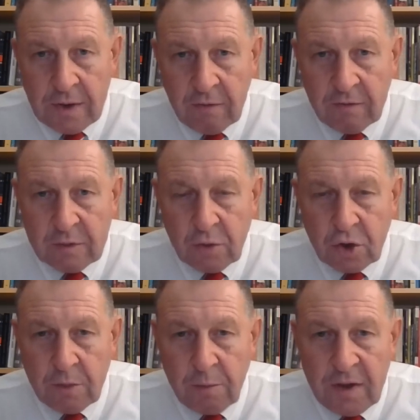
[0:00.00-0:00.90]
As a
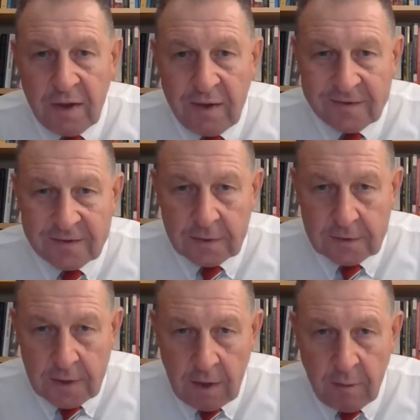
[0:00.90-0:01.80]
result of this
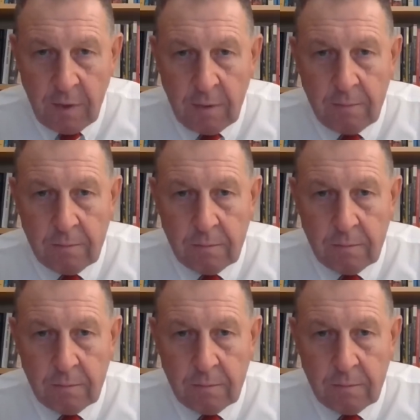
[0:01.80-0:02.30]
war, one